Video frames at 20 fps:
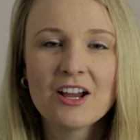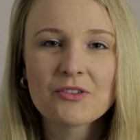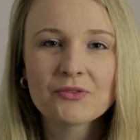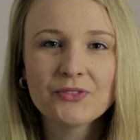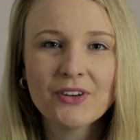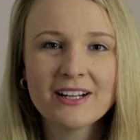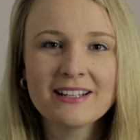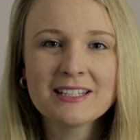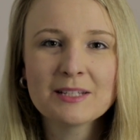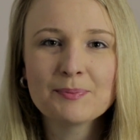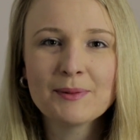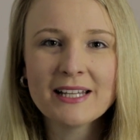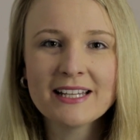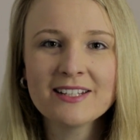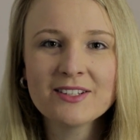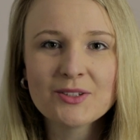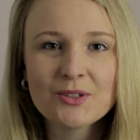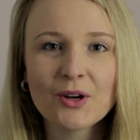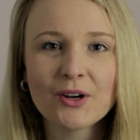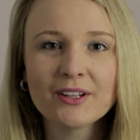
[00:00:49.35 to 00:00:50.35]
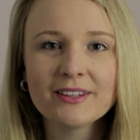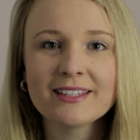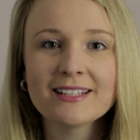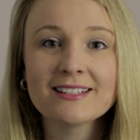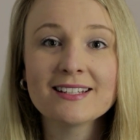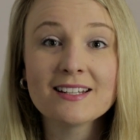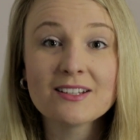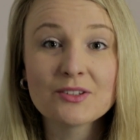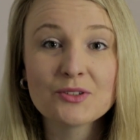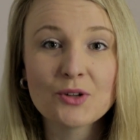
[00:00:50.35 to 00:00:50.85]
Friends, please note this
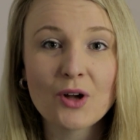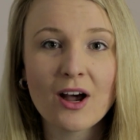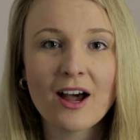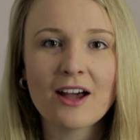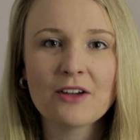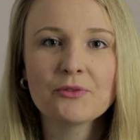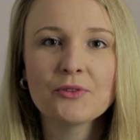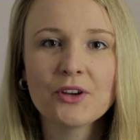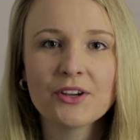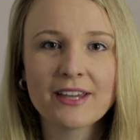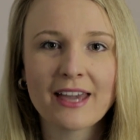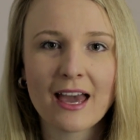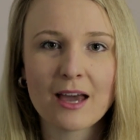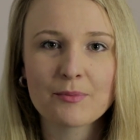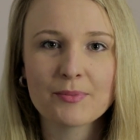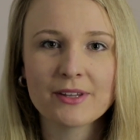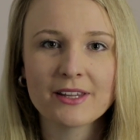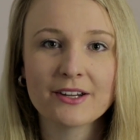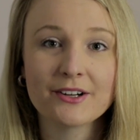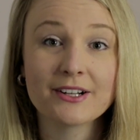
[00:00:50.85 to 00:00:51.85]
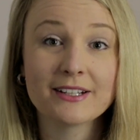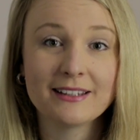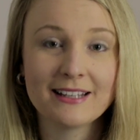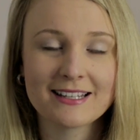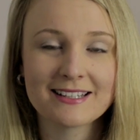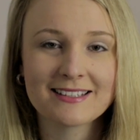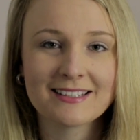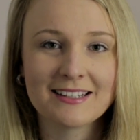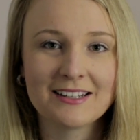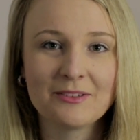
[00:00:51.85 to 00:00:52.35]
is not a vocabulary
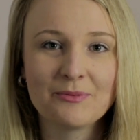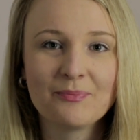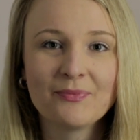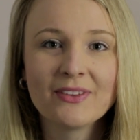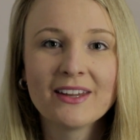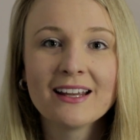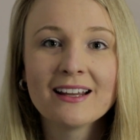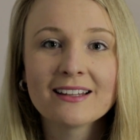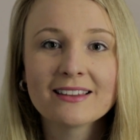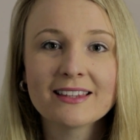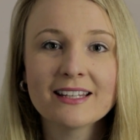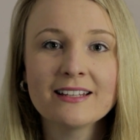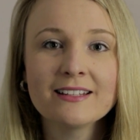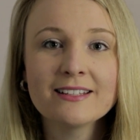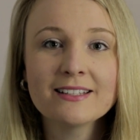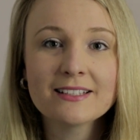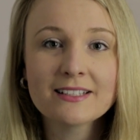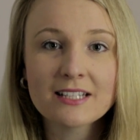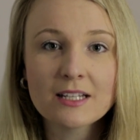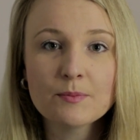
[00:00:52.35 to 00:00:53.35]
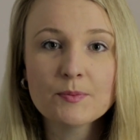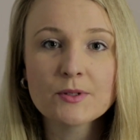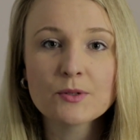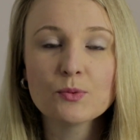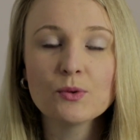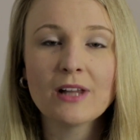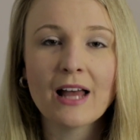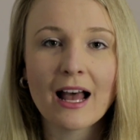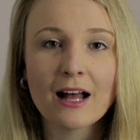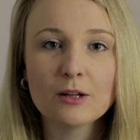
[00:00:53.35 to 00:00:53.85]
lesson. These tips
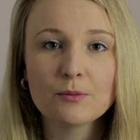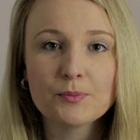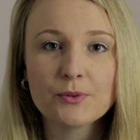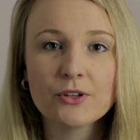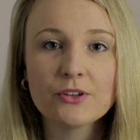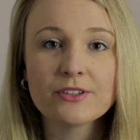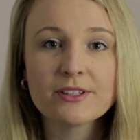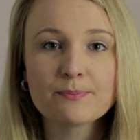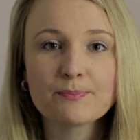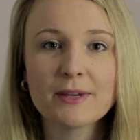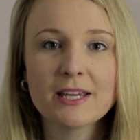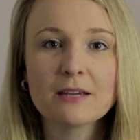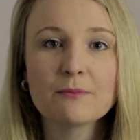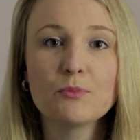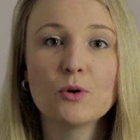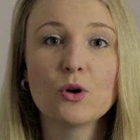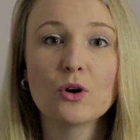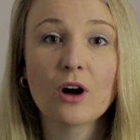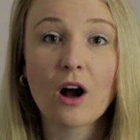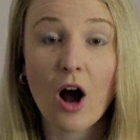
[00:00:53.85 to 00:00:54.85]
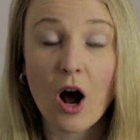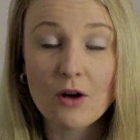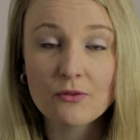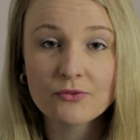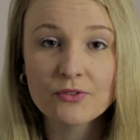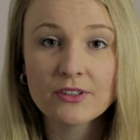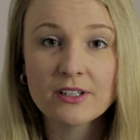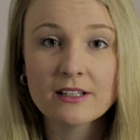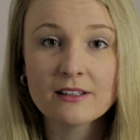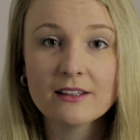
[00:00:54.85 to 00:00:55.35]
will help you speak more
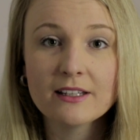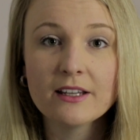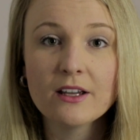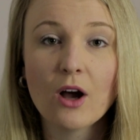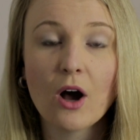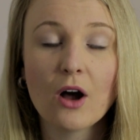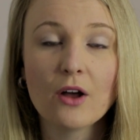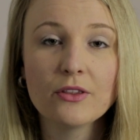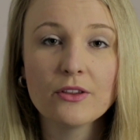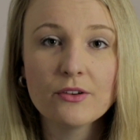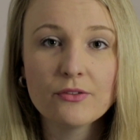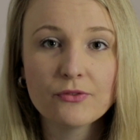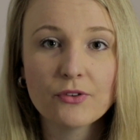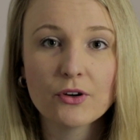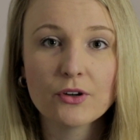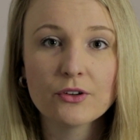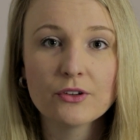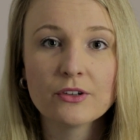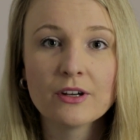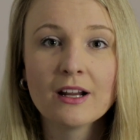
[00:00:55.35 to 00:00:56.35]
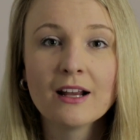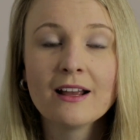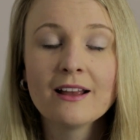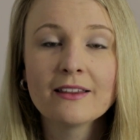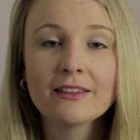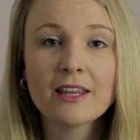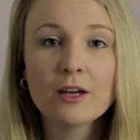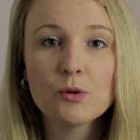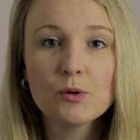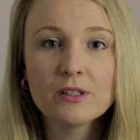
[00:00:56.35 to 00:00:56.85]
confidently on the phone.
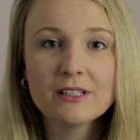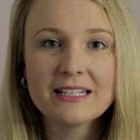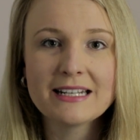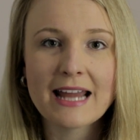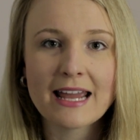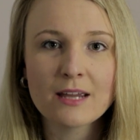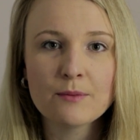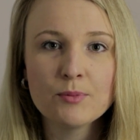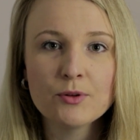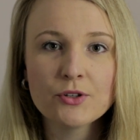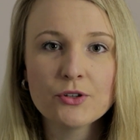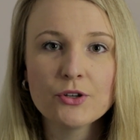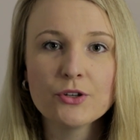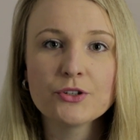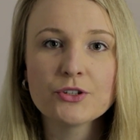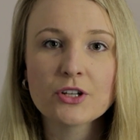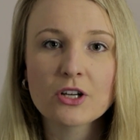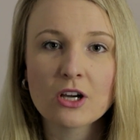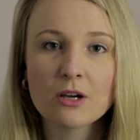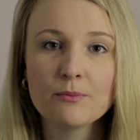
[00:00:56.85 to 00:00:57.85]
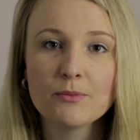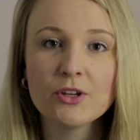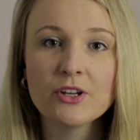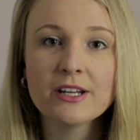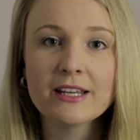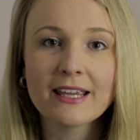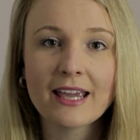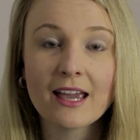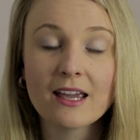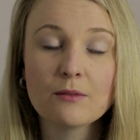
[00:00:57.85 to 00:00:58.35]
They will enable you to
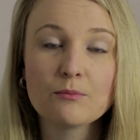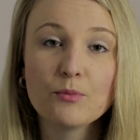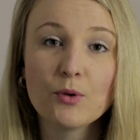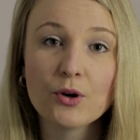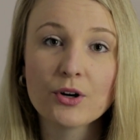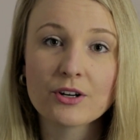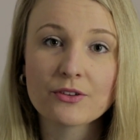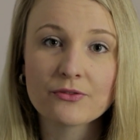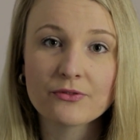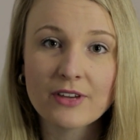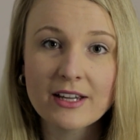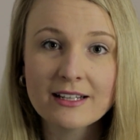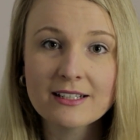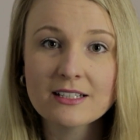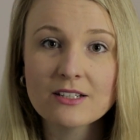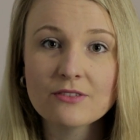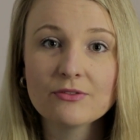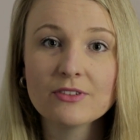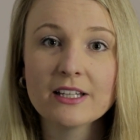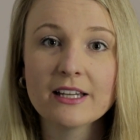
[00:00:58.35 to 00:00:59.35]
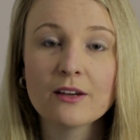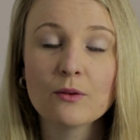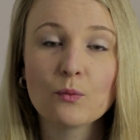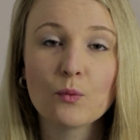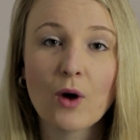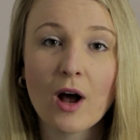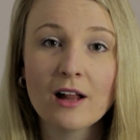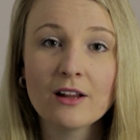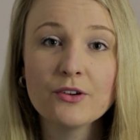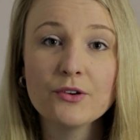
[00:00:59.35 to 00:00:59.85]
communicate more effectively
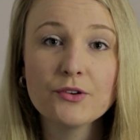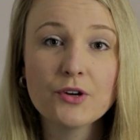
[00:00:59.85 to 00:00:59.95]
while you're